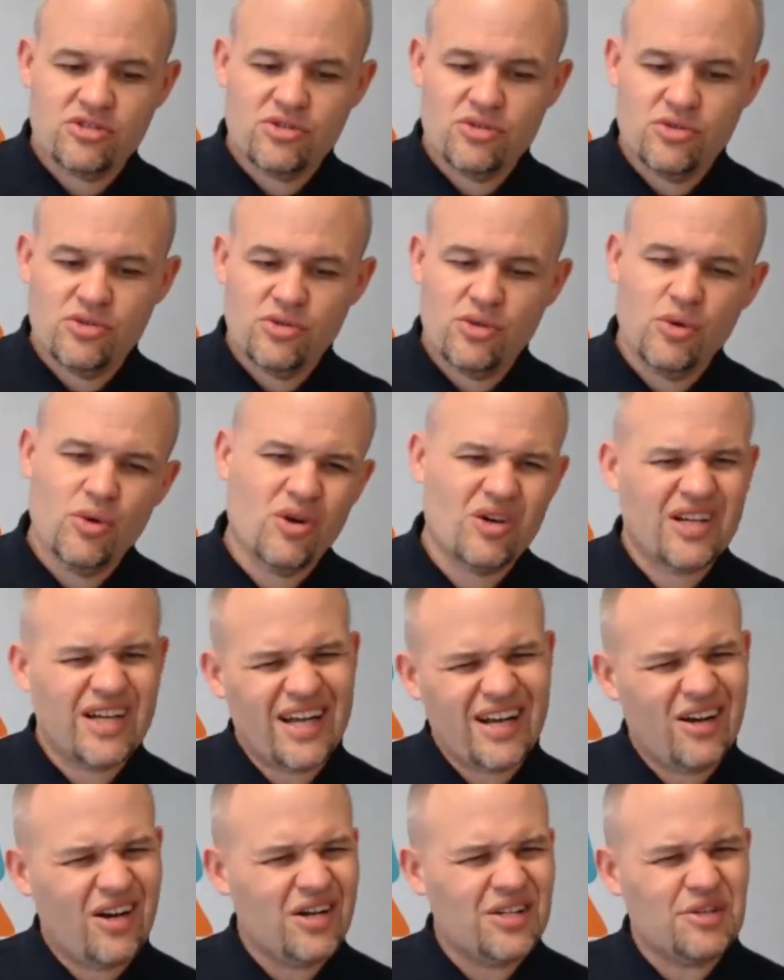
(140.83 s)
who are
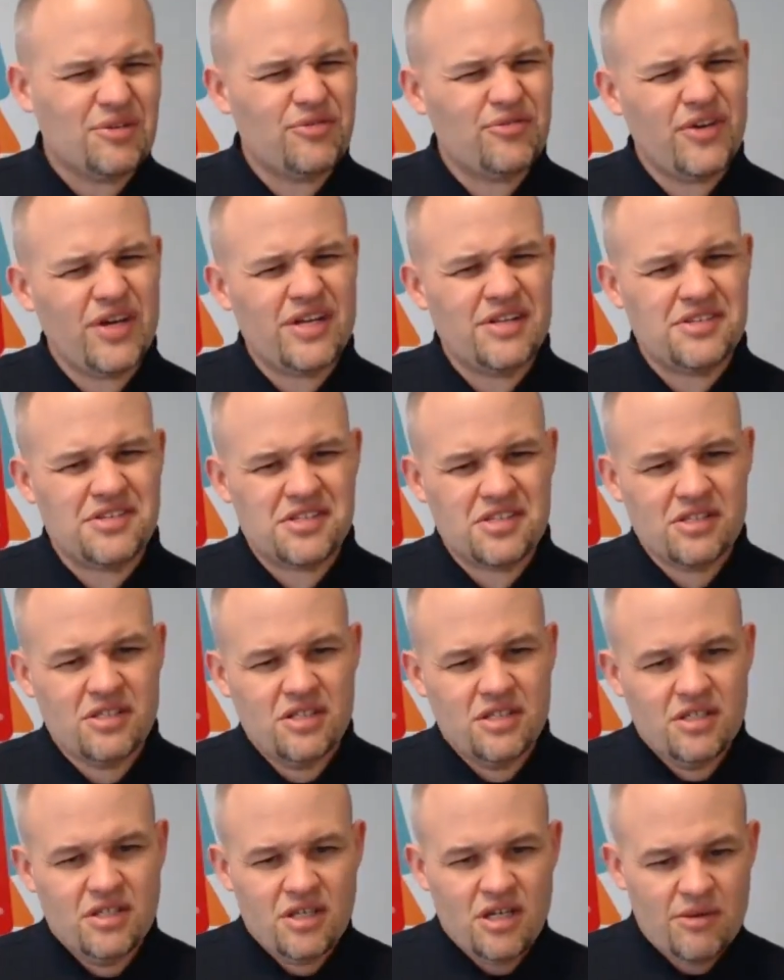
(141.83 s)
kind of on the fence
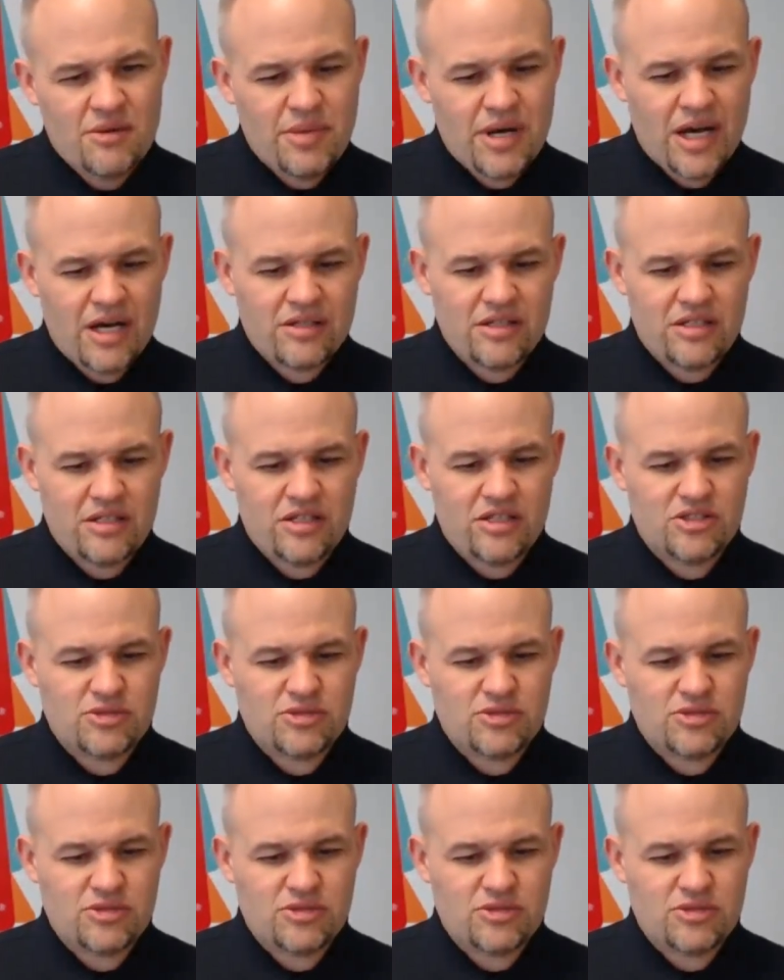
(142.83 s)
about